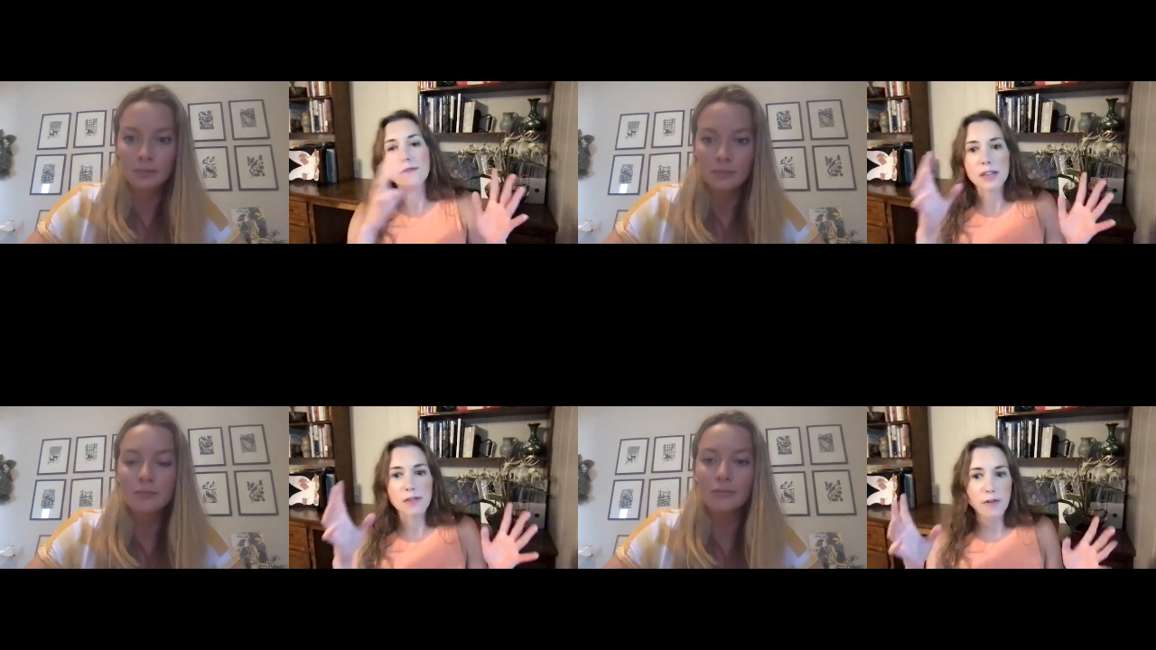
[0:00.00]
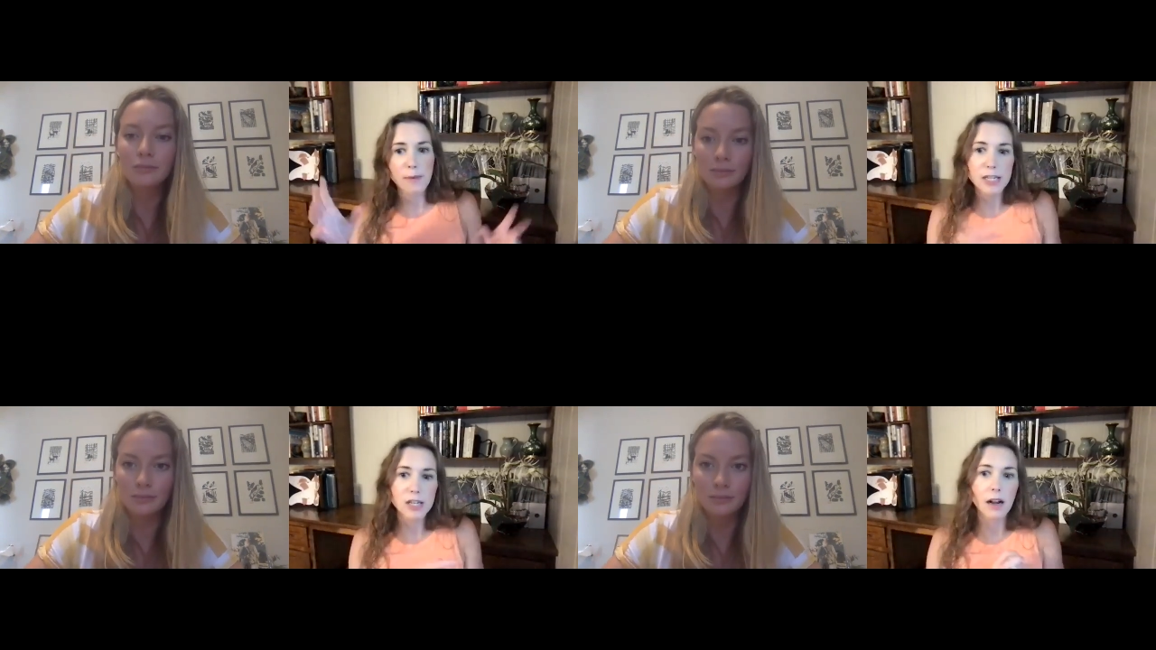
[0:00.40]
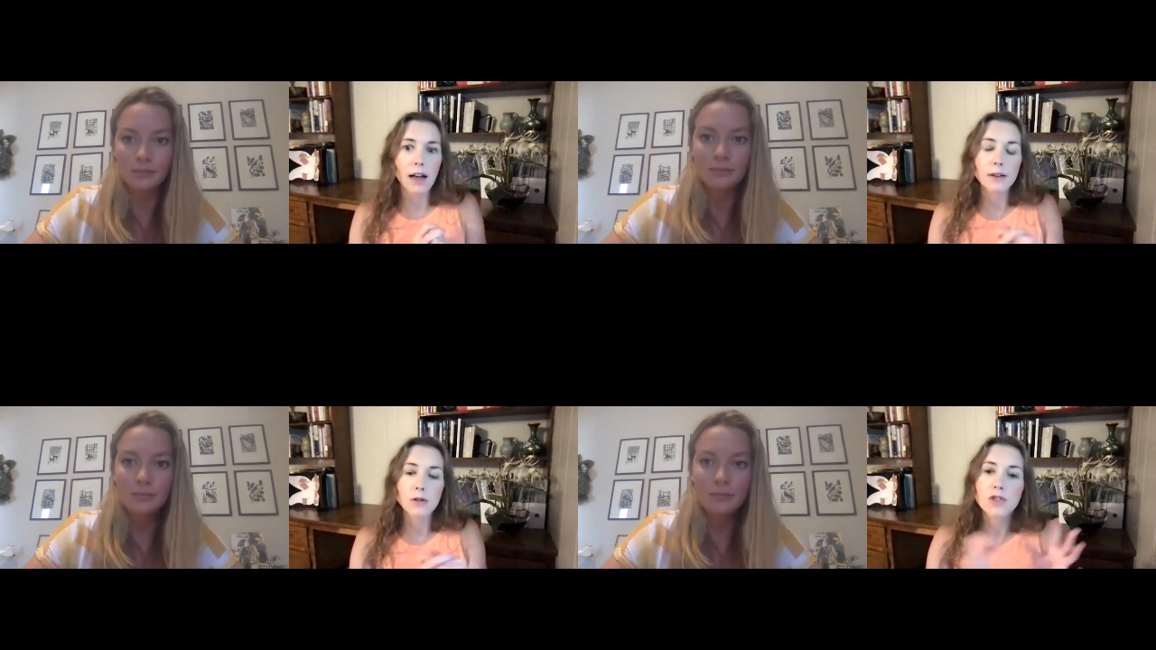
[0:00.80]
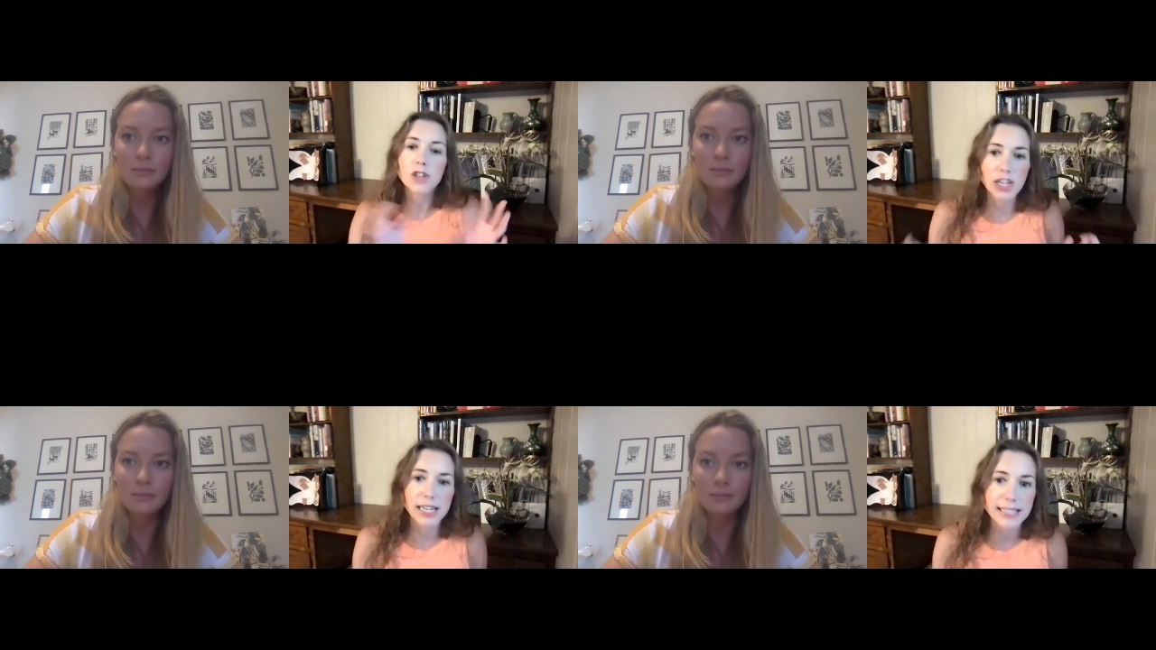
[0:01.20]
Speaker 1: different information on
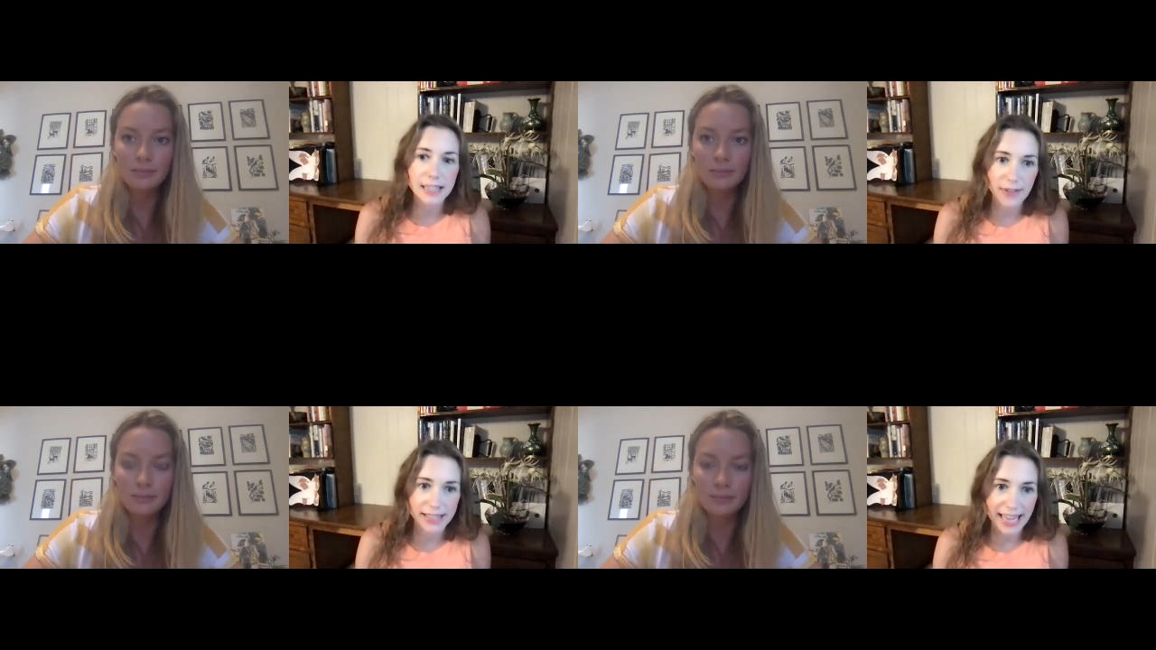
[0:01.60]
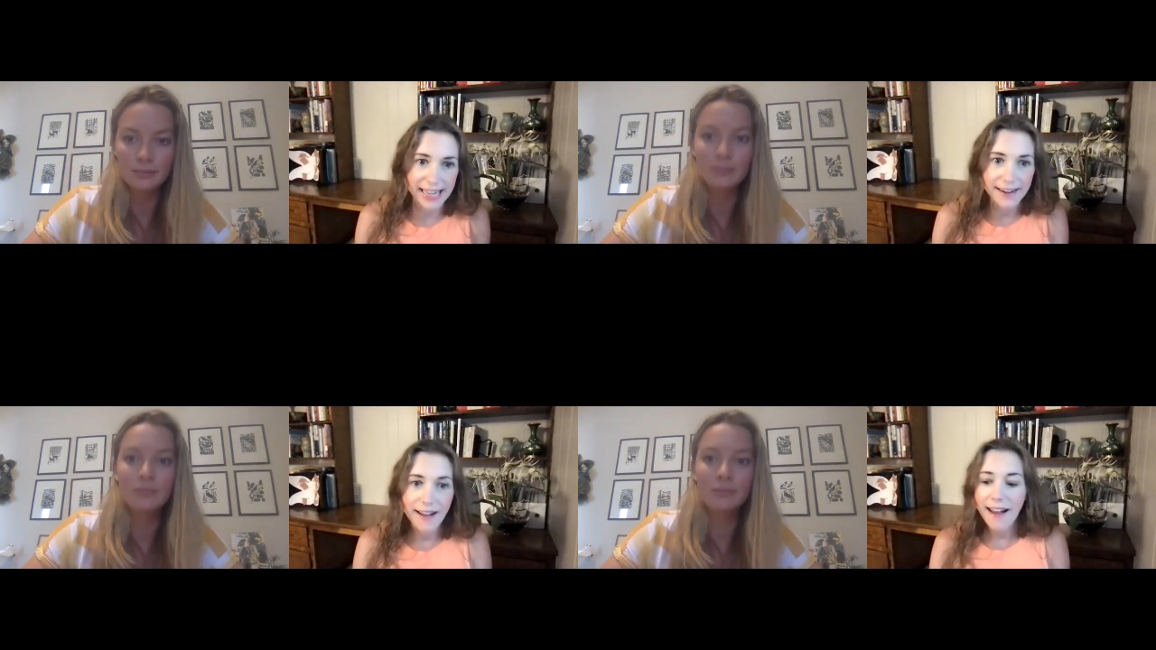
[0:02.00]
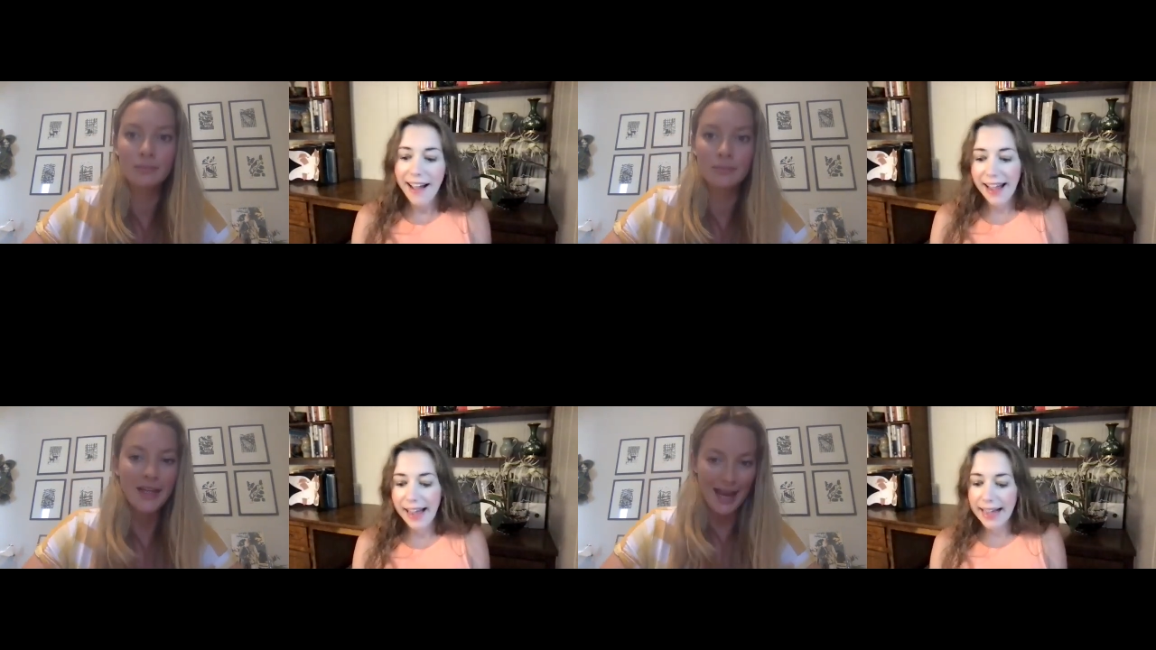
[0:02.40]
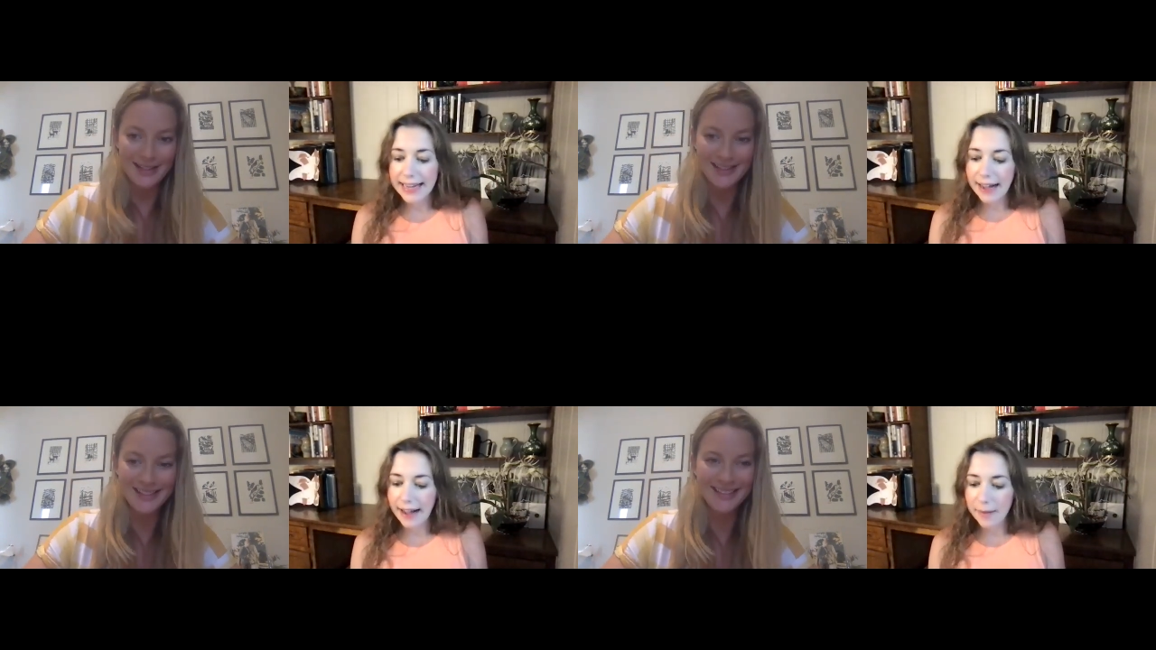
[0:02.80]
nutrition and stuff like that.
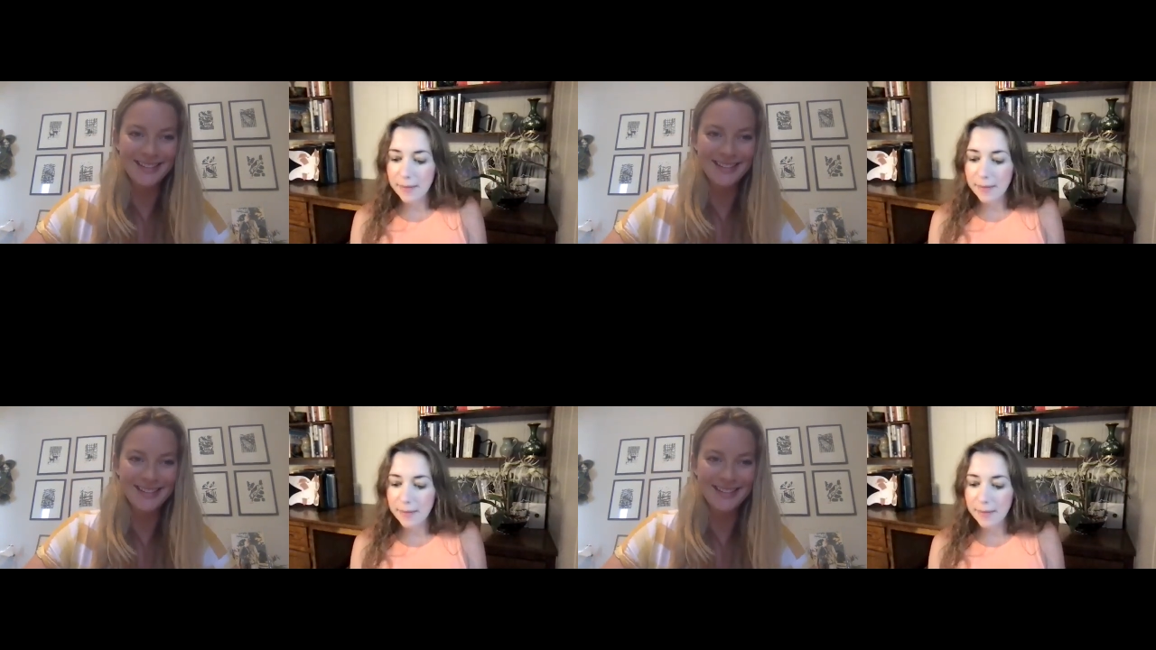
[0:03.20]
And yeah.